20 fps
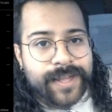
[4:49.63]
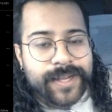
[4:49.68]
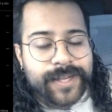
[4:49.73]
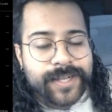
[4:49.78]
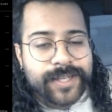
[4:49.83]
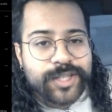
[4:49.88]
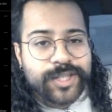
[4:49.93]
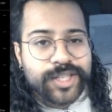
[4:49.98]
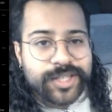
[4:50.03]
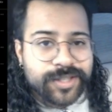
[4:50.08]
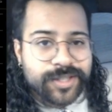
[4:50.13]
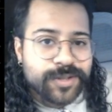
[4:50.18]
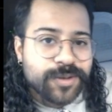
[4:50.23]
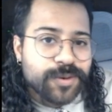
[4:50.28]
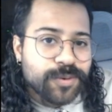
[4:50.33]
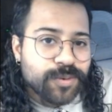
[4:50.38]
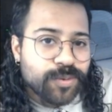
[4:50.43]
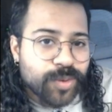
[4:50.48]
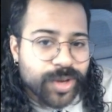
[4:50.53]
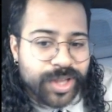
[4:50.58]
Just
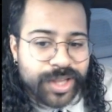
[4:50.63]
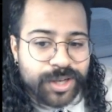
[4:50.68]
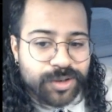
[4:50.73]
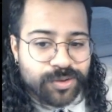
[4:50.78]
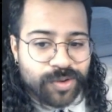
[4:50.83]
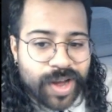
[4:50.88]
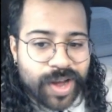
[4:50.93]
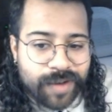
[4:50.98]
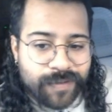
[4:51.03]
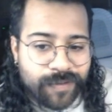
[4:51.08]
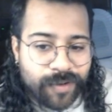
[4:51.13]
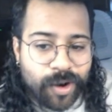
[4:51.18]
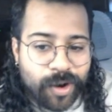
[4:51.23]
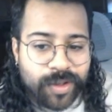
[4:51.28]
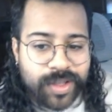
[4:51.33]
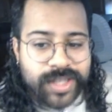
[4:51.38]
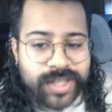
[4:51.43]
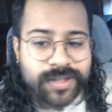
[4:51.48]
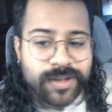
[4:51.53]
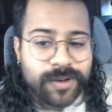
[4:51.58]
to really drive all
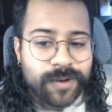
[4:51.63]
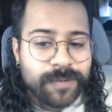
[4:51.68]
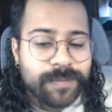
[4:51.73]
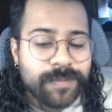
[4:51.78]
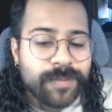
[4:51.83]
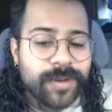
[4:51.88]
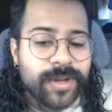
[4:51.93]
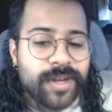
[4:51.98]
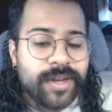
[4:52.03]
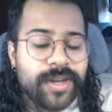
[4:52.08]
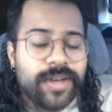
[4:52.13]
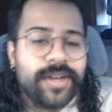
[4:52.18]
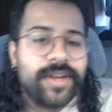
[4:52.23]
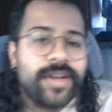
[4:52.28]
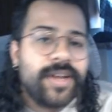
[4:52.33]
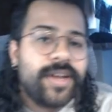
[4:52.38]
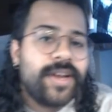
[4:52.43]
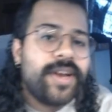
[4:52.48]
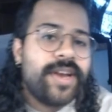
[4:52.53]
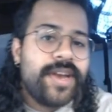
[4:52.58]
this home,
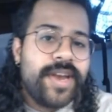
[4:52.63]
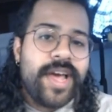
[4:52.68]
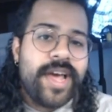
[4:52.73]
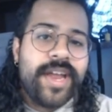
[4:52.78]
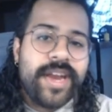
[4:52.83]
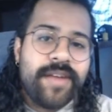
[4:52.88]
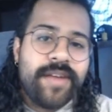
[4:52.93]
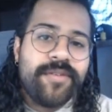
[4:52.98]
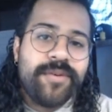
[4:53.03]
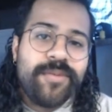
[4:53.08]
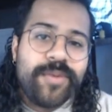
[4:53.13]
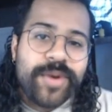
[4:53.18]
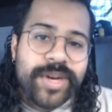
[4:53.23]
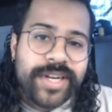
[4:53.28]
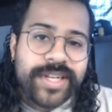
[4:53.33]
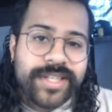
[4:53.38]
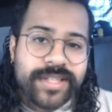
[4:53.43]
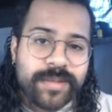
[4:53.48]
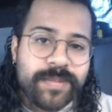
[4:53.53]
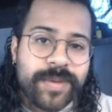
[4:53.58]
not everyone
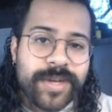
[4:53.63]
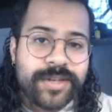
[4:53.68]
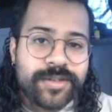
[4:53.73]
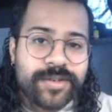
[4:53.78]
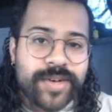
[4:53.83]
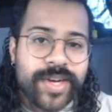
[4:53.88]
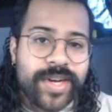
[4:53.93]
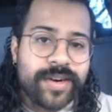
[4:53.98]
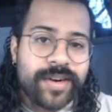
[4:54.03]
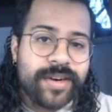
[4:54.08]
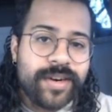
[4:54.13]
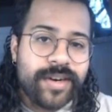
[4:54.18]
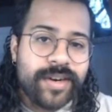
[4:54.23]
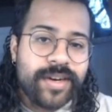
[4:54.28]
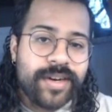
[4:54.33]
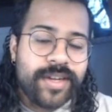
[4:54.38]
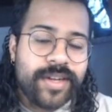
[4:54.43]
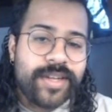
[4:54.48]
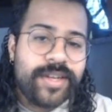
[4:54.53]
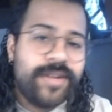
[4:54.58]
needs to be a trader.
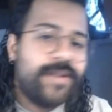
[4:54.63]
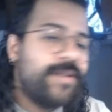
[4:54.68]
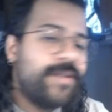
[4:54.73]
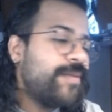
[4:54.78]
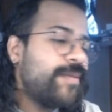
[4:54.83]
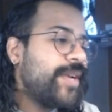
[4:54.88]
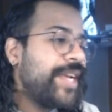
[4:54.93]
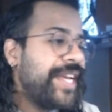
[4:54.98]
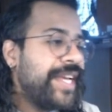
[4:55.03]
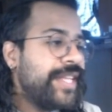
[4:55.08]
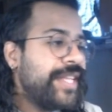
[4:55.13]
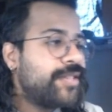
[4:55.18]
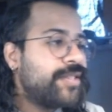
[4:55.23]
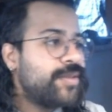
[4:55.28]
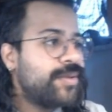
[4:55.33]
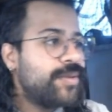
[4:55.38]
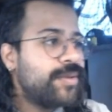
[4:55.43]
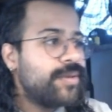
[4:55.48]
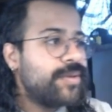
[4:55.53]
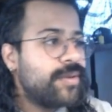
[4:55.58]
You don't need
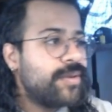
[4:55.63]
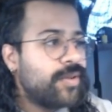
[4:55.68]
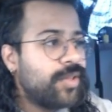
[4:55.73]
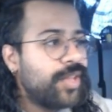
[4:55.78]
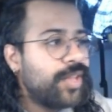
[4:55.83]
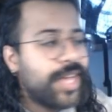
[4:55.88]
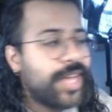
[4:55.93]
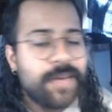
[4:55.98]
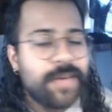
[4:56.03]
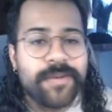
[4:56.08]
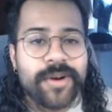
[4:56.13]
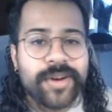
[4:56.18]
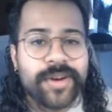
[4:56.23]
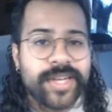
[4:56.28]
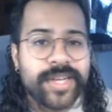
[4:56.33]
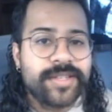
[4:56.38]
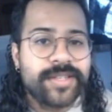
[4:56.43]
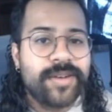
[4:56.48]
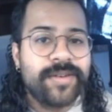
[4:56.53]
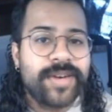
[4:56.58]
to look at
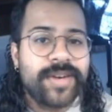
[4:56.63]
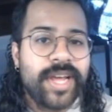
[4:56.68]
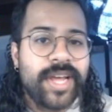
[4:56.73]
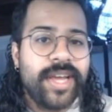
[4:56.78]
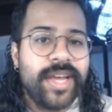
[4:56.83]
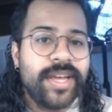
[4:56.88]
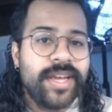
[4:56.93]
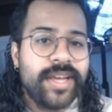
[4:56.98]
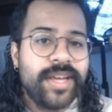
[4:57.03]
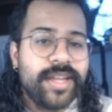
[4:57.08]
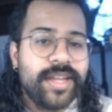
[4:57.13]
markets all day.